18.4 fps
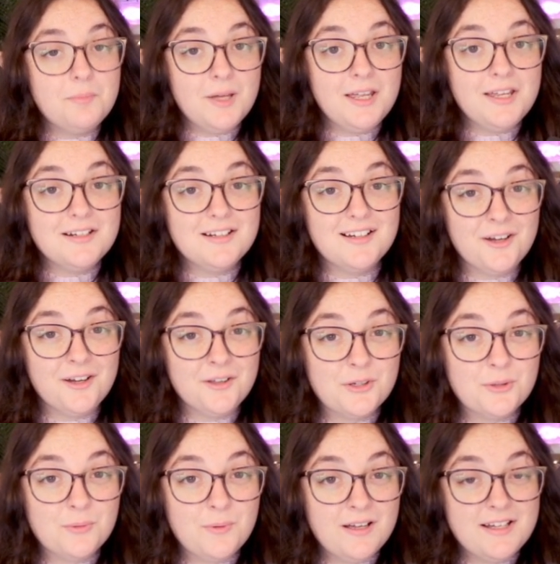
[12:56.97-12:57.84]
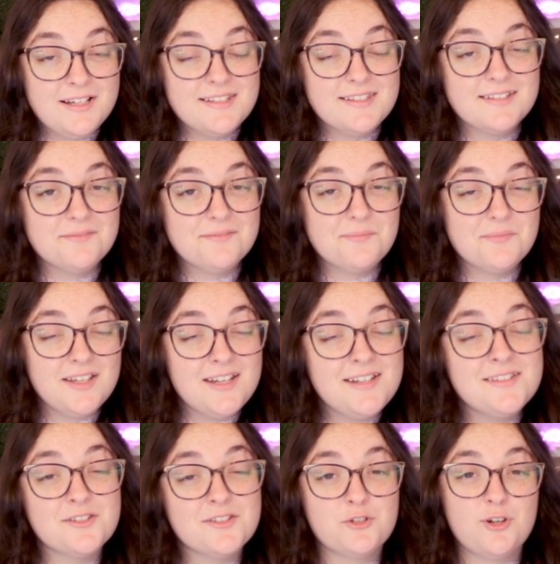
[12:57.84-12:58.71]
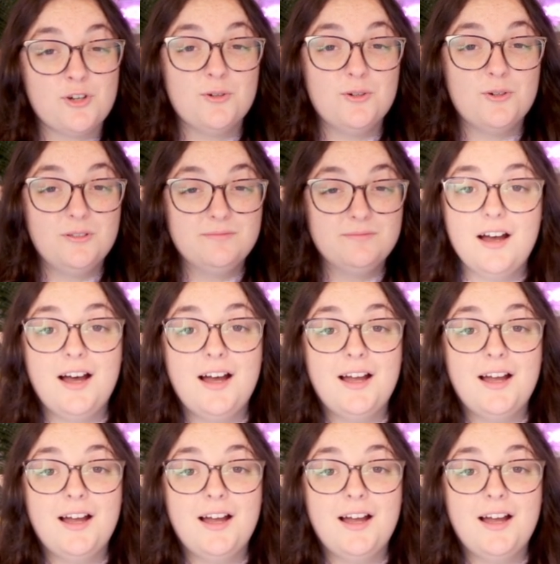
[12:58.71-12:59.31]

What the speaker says: but otherwise, it's a struggle.